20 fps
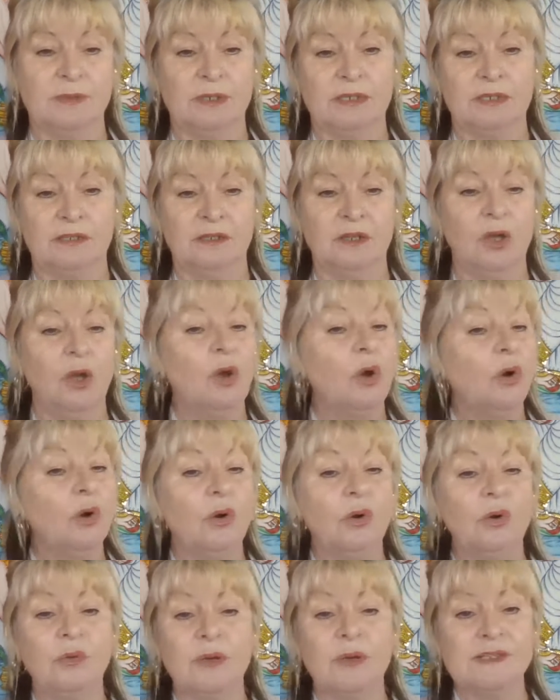well,
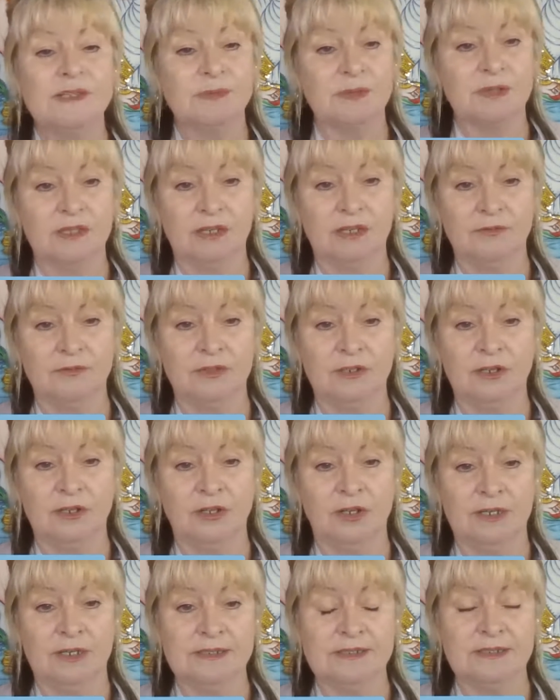always with love and
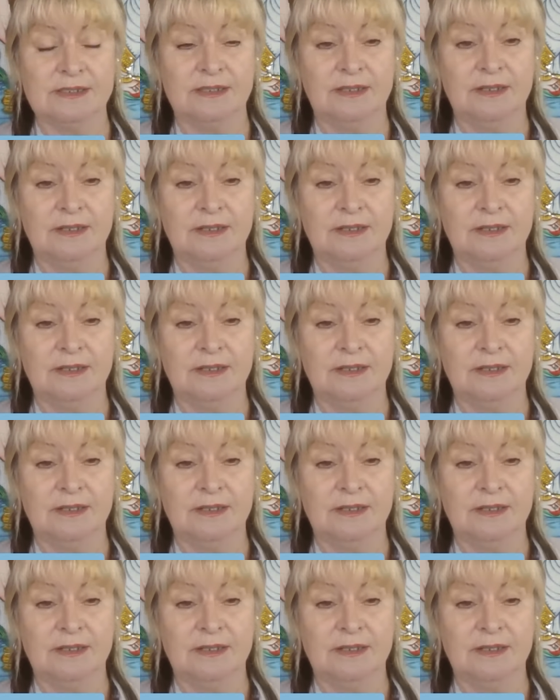light